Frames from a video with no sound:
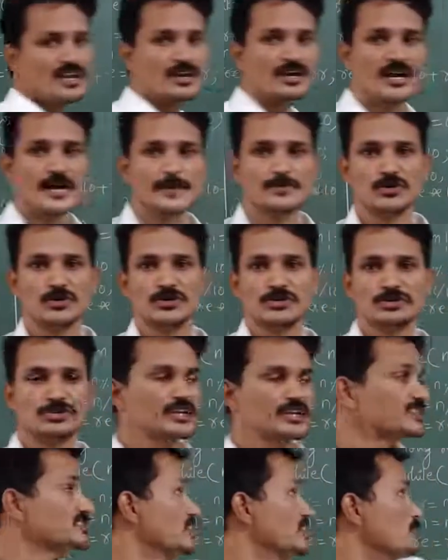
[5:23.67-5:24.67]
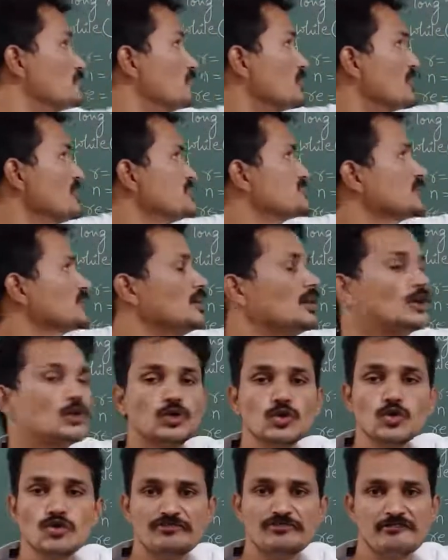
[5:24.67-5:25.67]
I am going to take the number as
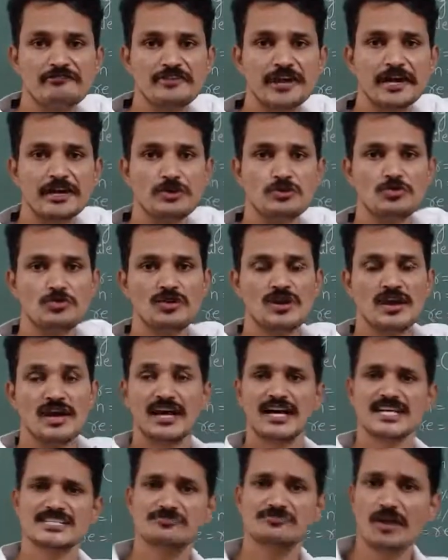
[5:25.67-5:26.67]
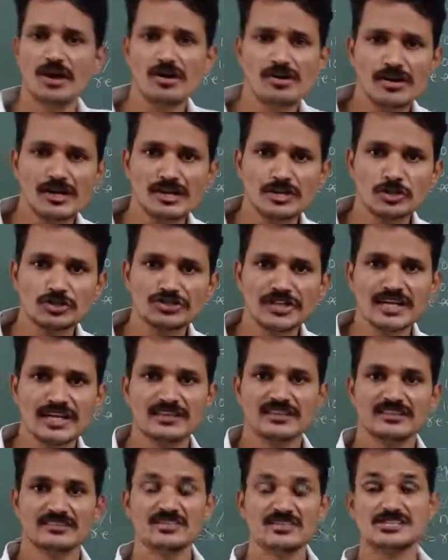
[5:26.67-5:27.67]
252. As we all know
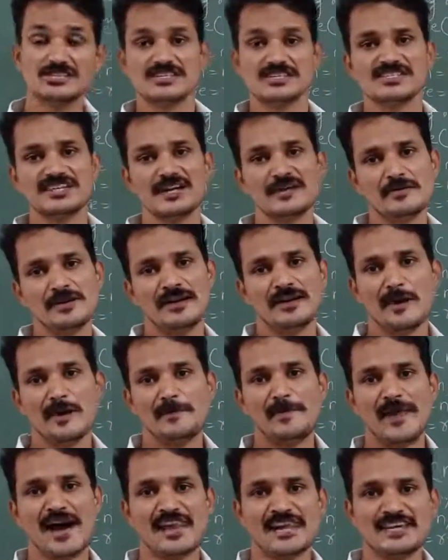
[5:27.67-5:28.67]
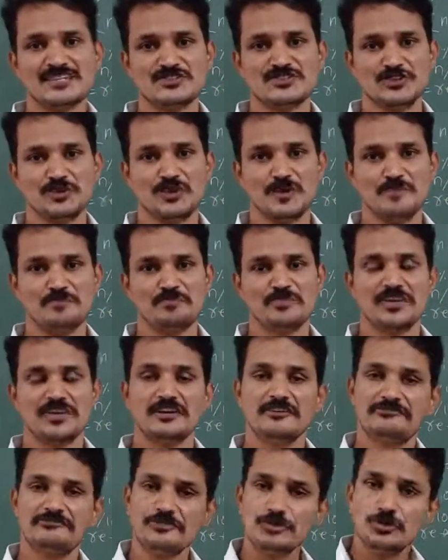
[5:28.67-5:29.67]
that this is a palindrome.
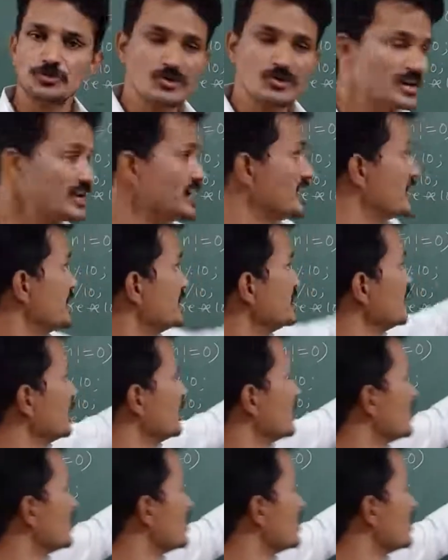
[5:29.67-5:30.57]
If you read